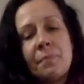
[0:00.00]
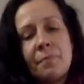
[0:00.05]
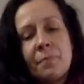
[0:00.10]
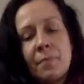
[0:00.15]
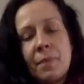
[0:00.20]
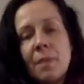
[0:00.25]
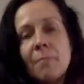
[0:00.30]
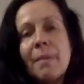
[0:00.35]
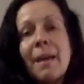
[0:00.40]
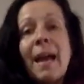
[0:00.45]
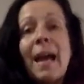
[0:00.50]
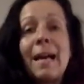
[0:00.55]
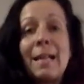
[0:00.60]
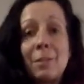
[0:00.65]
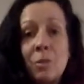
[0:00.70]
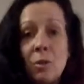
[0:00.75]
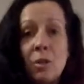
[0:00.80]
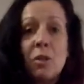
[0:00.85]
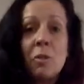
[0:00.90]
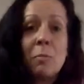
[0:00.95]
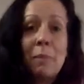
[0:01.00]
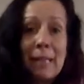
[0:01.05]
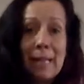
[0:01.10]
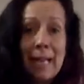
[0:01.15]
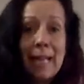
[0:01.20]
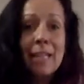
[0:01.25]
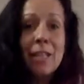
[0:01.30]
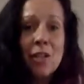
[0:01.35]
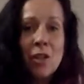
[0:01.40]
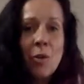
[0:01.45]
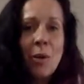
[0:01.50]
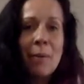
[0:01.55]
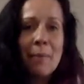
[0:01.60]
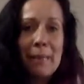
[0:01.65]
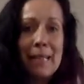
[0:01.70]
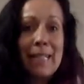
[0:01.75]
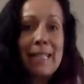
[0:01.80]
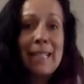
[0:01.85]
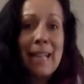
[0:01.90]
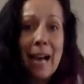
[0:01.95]
and by hot dog, I mean a
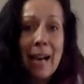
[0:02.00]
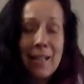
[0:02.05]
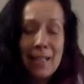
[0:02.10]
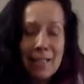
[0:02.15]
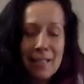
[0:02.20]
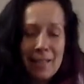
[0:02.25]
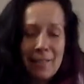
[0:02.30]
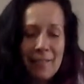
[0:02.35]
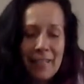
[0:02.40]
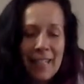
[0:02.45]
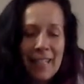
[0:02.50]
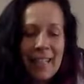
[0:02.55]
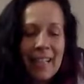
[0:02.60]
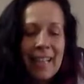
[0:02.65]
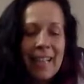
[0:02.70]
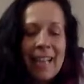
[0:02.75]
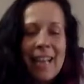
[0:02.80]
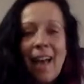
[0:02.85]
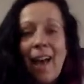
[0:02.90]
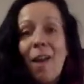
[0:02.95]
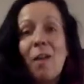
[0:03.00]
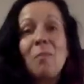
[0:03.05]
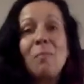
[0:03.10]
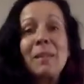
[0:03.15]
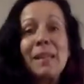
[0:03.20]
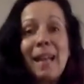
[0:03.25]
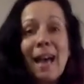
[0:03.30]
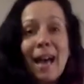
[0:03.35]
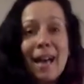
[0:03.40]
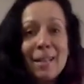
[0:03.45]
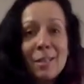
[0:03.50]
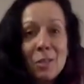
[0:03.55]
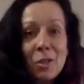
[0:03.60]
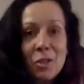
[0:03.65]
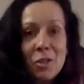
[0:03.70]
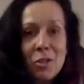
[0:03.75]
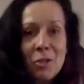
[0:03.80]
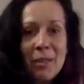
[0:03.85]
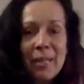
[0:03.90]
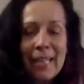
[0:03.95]
dachshund, right? I don't mean a hot
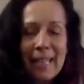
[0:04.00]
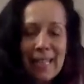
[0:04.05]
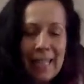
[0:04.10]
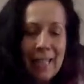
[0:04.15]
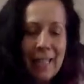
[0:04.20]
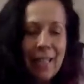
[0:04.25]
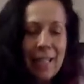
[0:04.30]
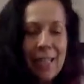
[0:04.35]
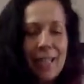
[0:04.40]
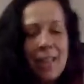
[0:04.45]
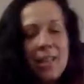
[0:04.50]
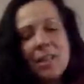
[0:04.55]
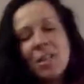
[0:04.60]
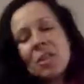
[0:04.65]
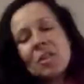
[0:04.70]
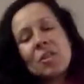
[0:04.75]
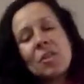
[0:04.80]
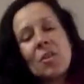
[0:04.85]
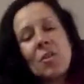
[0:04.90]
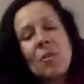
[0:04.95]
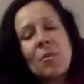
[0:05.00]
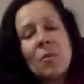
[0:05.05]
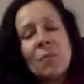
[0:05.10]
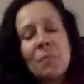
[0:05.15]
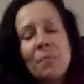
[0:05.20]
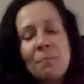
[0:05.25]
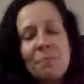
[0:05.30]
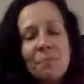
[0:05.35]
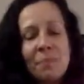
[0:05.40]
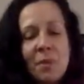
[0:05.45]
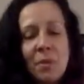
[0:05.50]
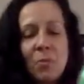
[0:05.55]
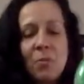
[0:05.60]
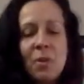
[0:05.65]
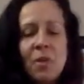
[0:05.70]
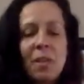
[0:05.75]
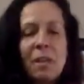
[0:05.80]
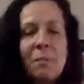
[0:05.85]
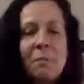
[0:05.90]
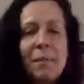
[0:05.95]
dog you could eat. So
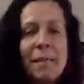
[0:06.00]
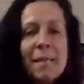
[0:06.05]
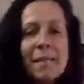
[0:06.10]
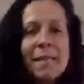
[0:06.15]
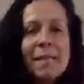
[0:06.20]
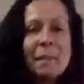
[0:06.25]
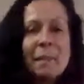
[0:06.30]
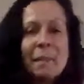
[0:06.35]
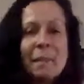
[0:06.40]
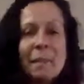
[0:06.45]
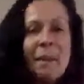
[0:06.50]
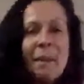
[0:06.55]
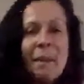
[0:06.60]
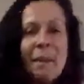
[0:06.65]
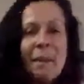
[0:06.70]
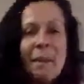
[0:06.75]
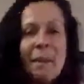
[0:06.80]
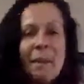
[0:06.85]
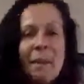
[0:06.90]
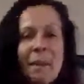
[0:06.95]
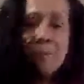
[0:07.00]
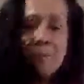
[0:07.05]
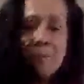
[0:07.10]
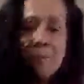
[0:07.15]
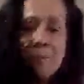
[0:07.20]
we're going to make his body.